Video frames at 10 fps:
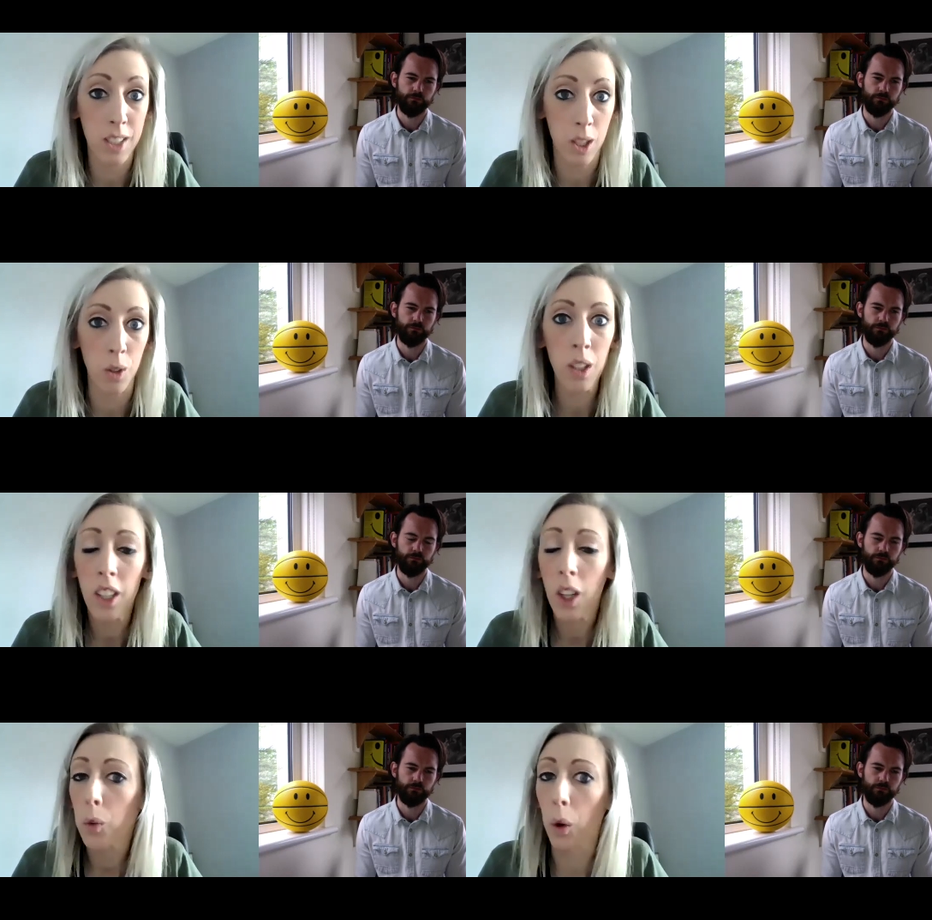Speaker 1: So,
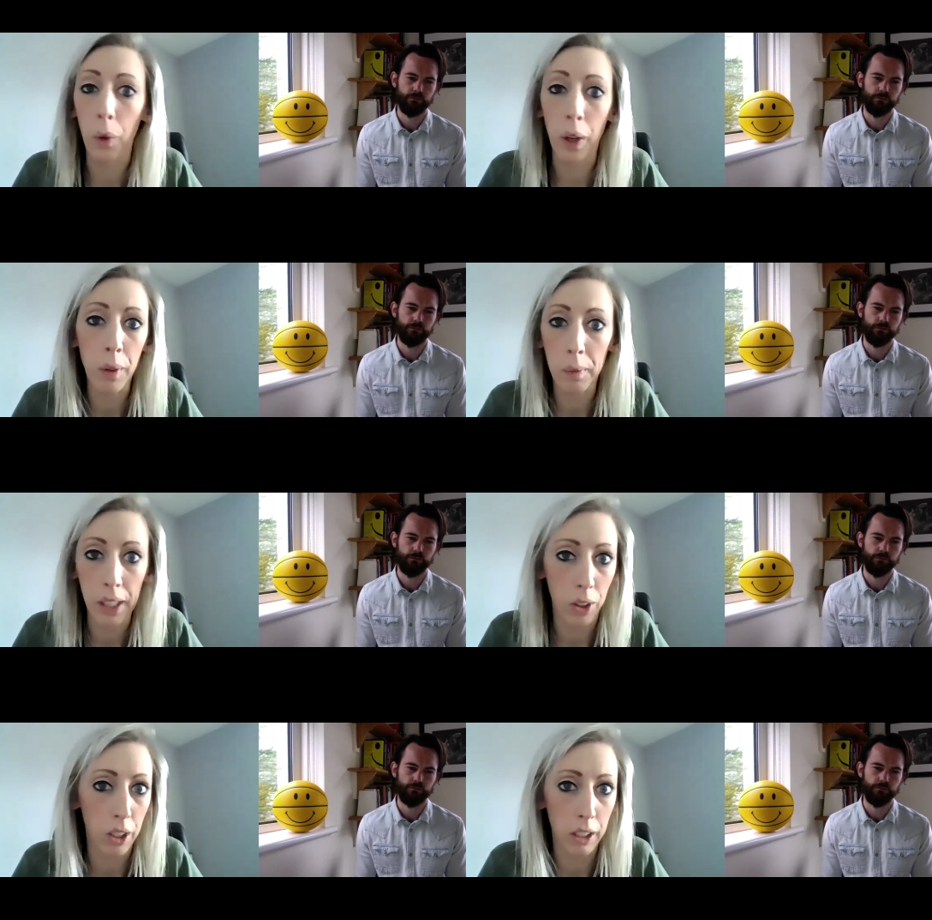what we will be
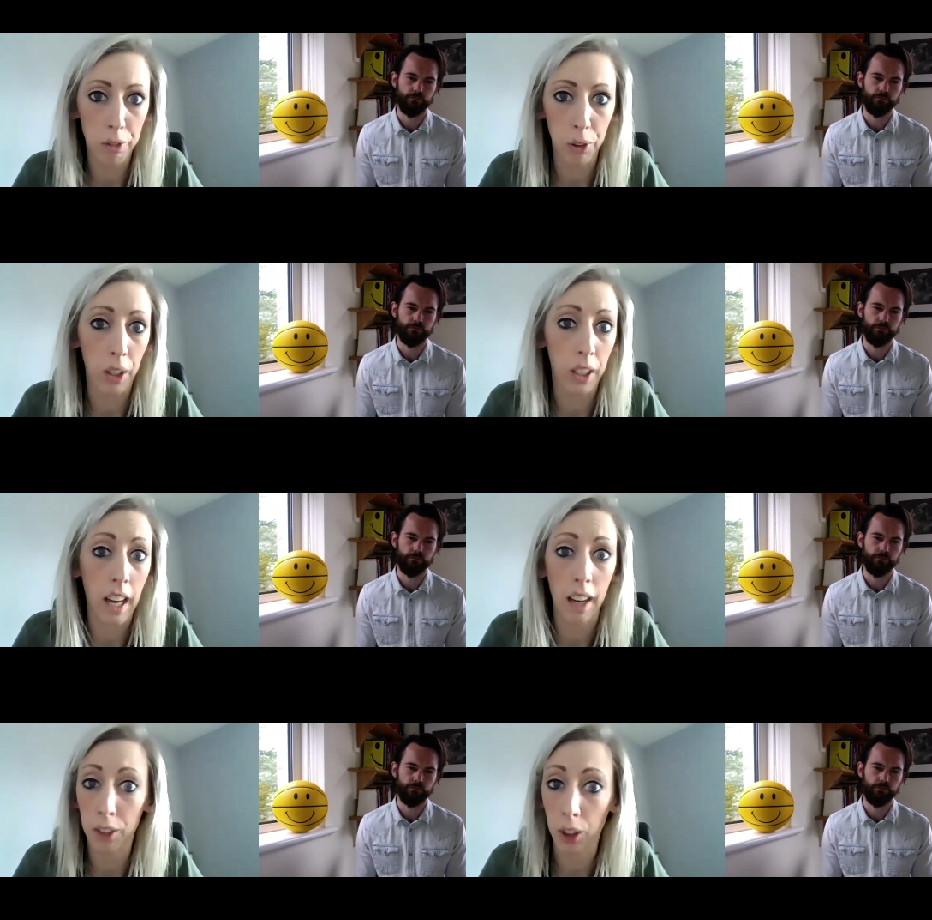calling for and
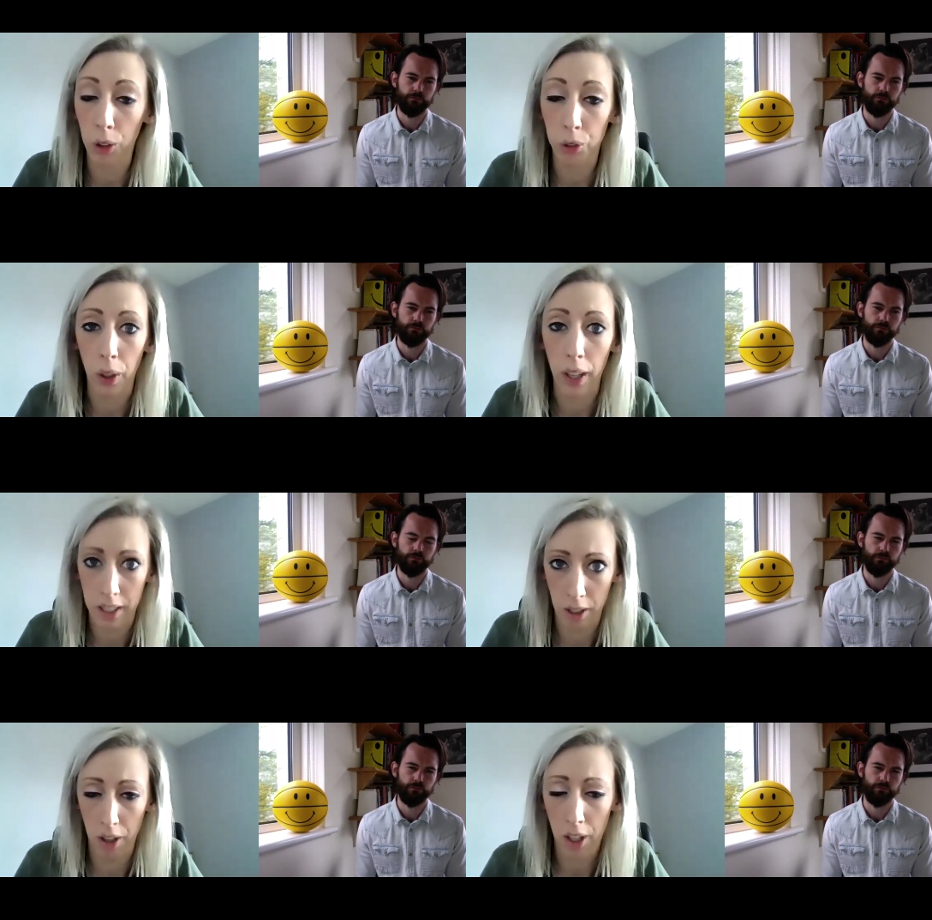have called for is
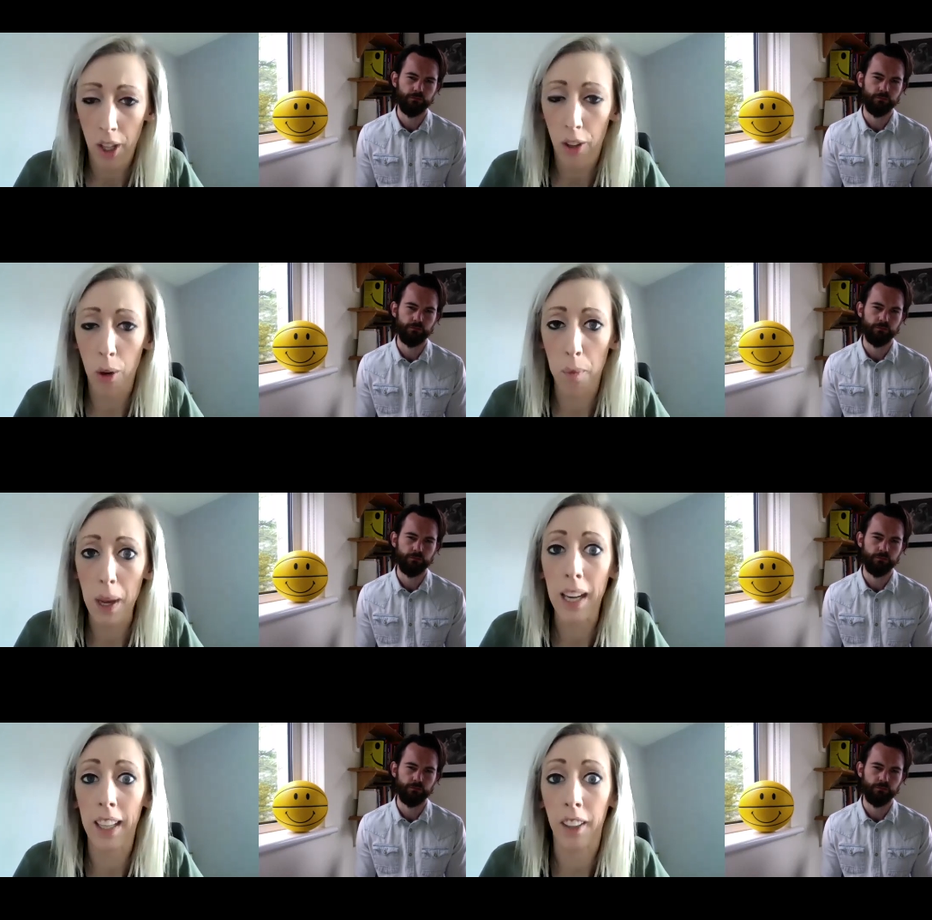a
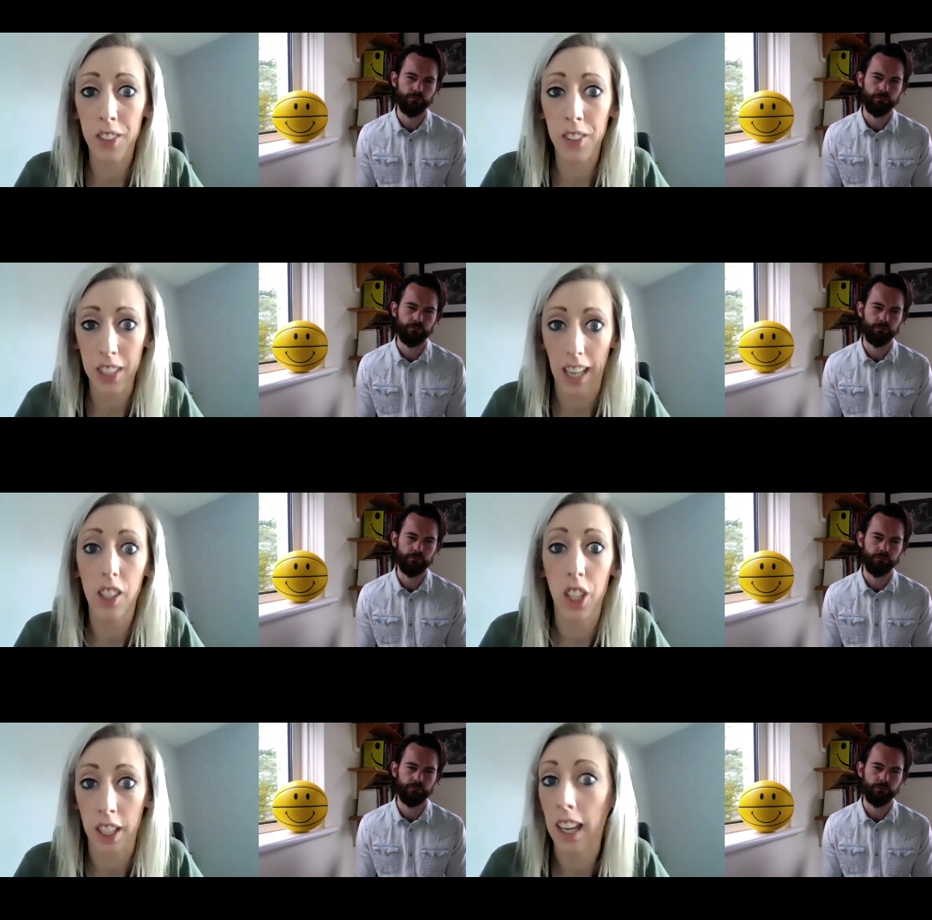repealing of
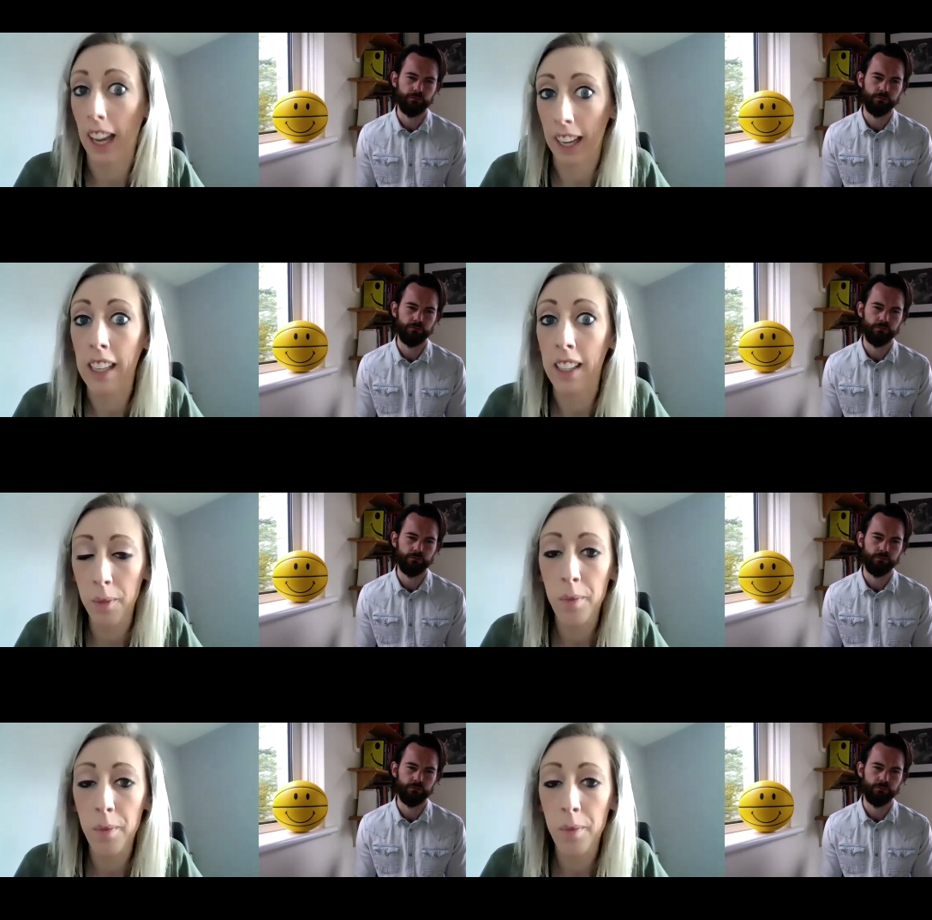Section 9